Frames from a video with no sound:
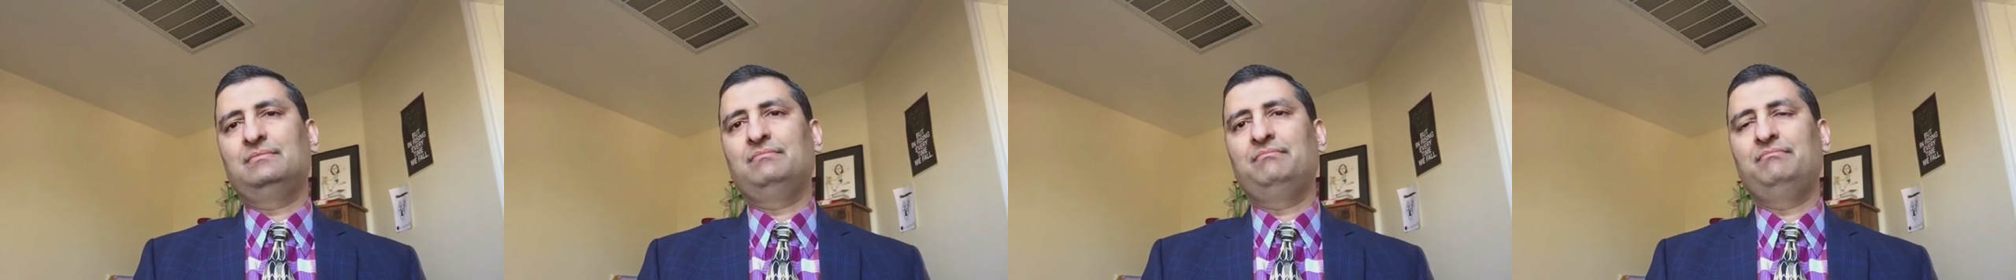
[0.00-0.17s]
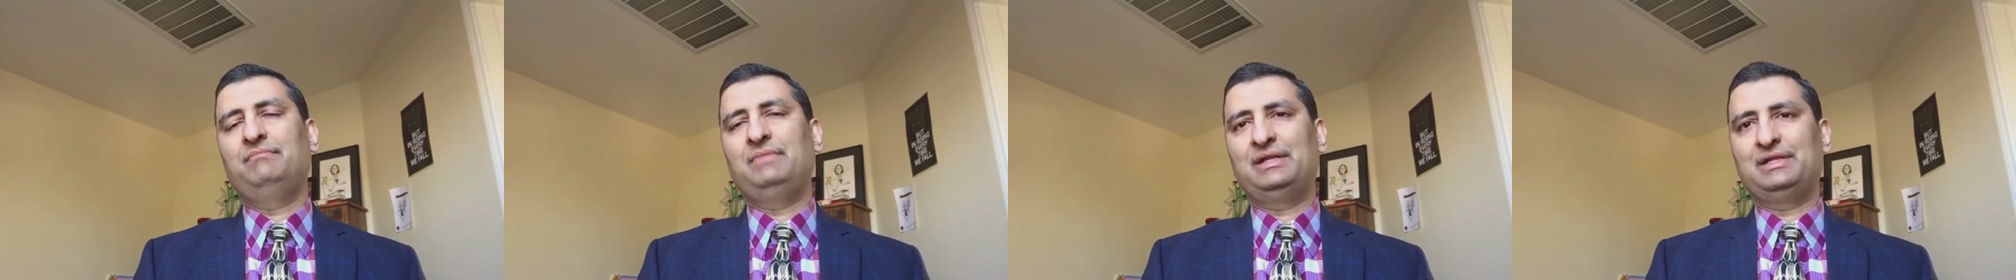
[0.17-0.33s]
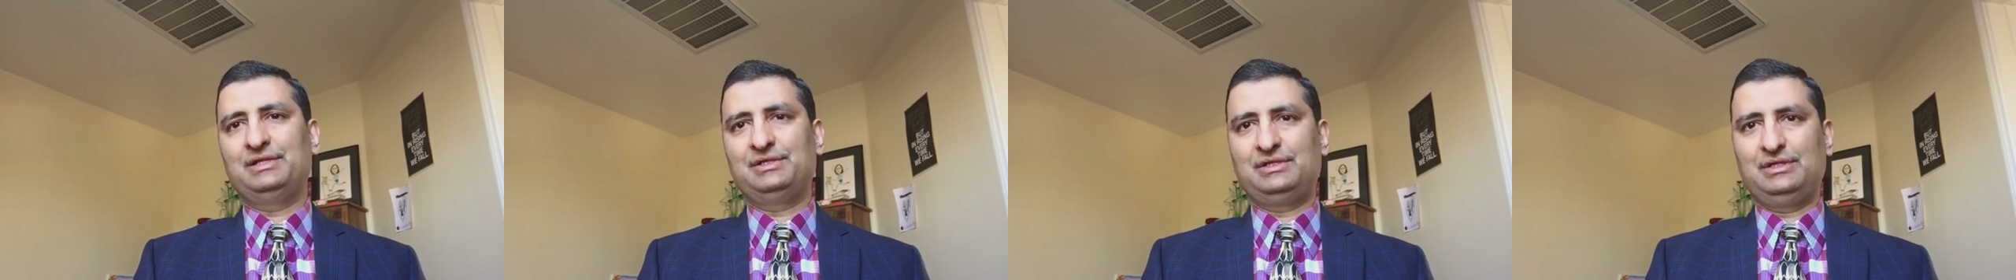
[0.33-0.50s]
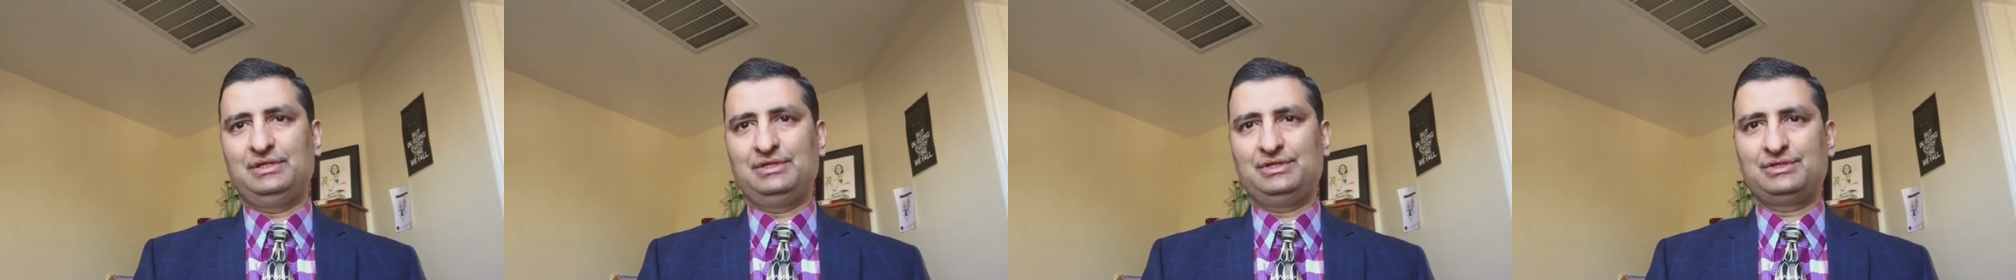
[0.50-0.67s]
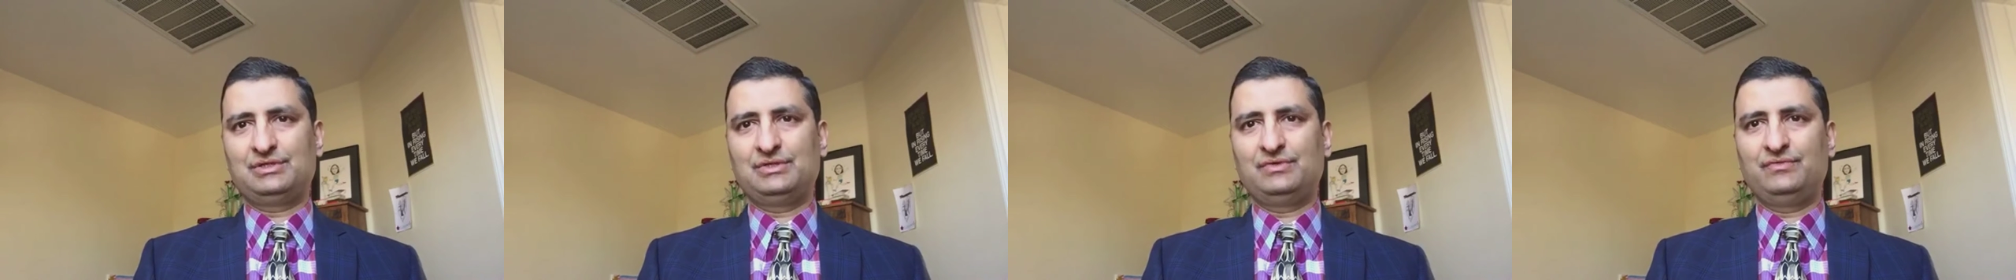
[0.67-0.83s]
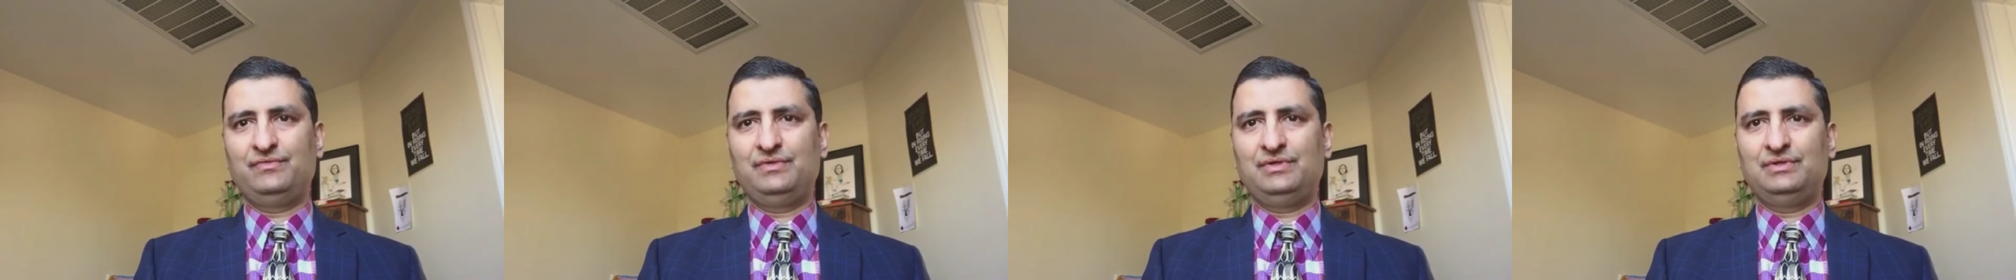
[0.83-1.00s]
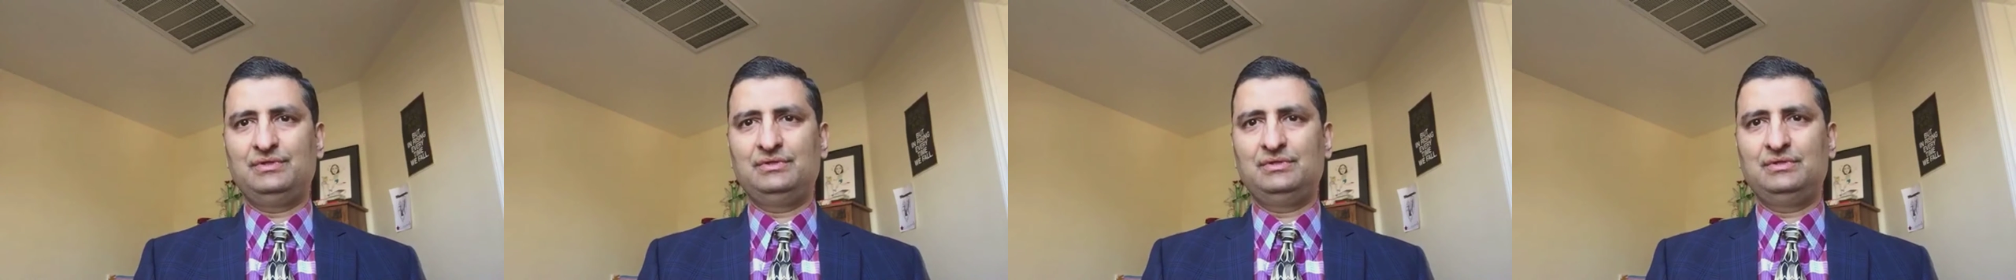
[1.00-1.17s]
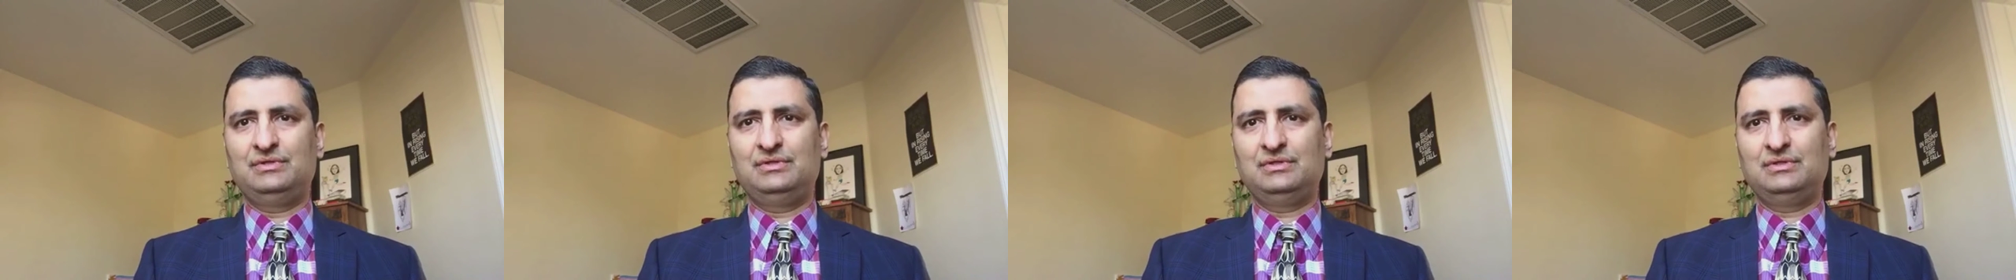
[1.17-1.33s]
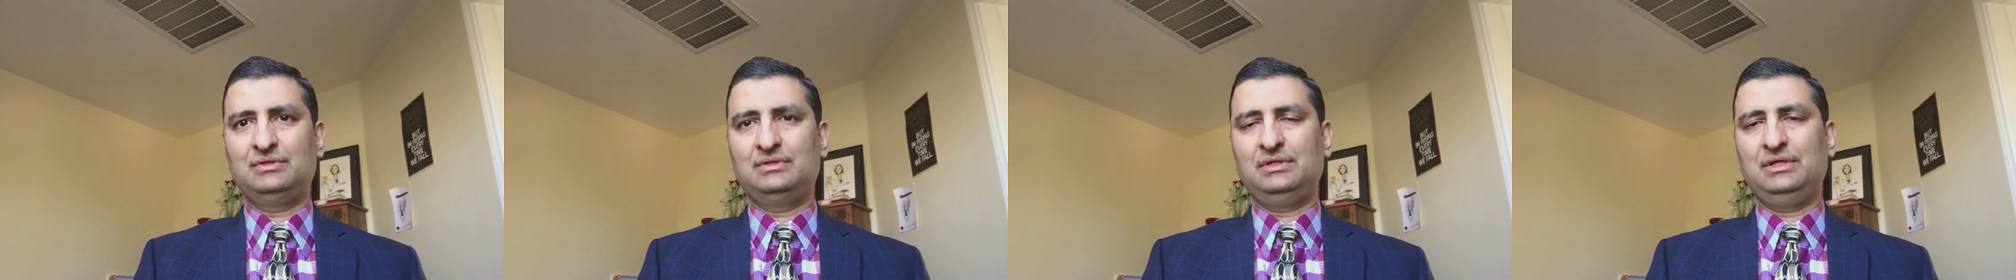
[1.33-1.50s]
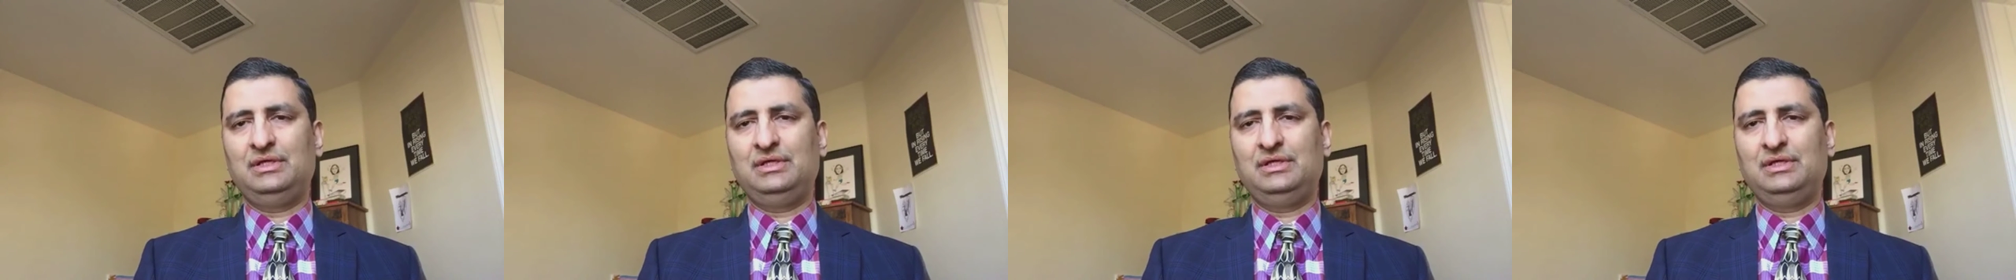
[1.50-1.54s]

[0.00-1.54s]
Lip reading: meditation with